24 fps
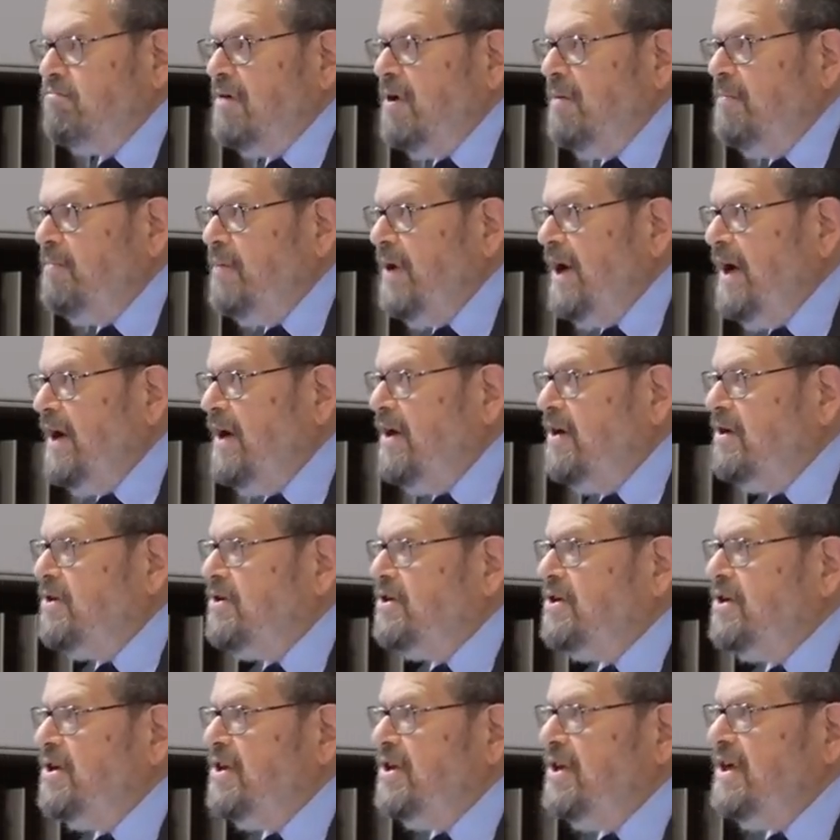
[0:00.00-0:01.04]

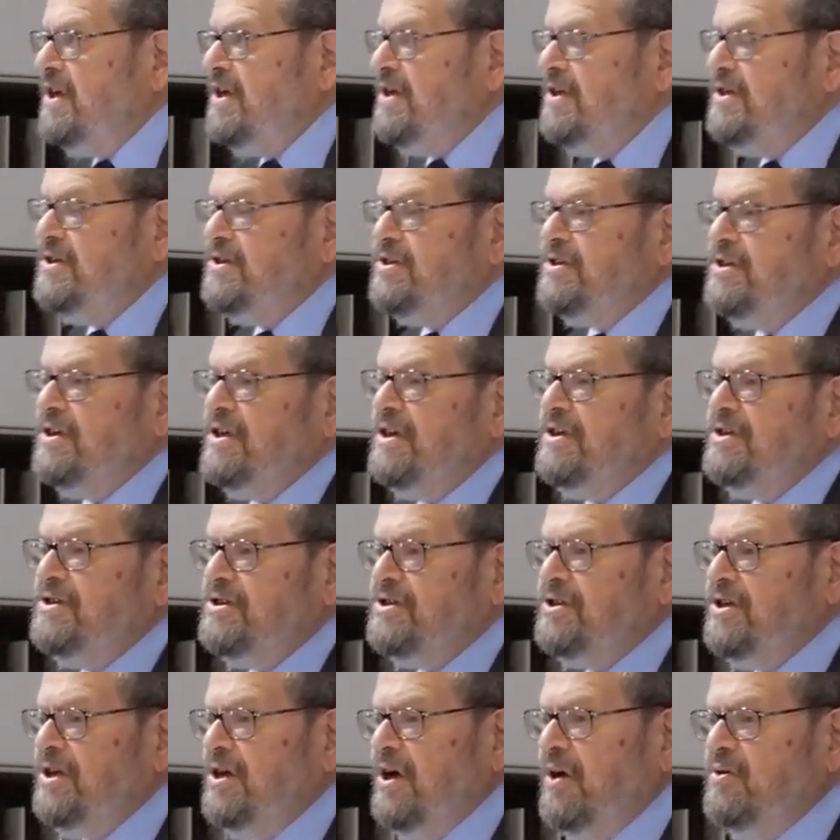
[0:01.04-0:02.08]
Compared to these,
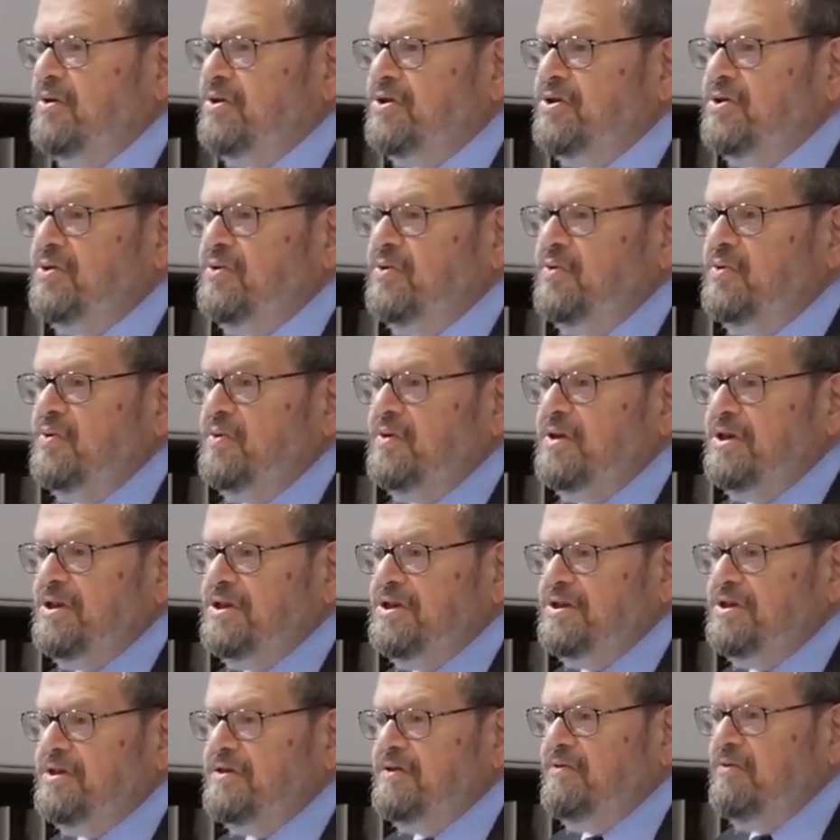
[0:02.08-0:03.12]
CO2
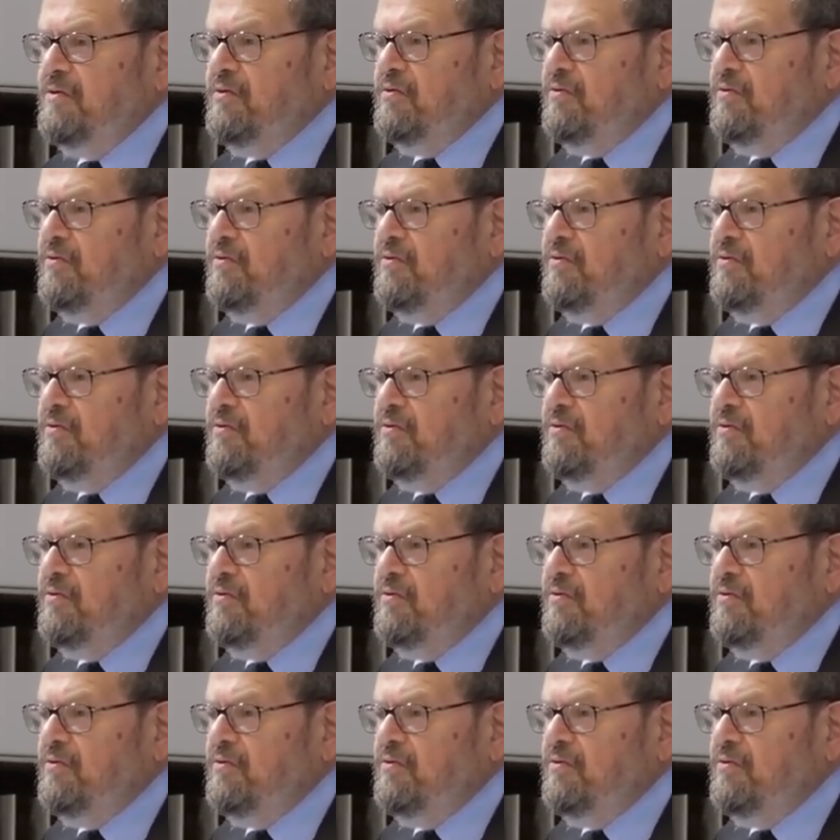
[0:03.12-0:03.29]
is